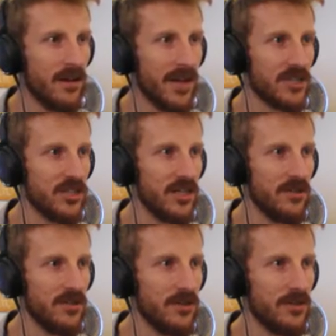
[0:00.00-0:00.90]
Actually, I
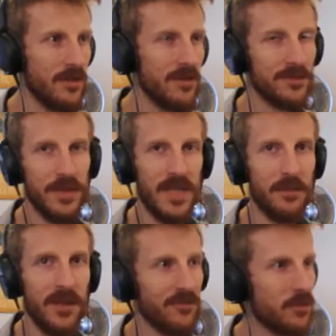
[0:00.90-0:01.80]
don't know. They must be
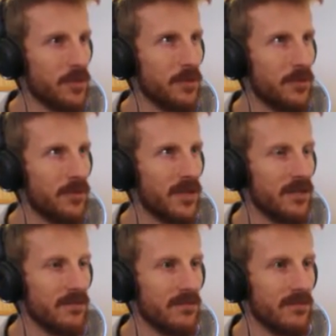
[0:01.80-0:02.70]
named after people, right?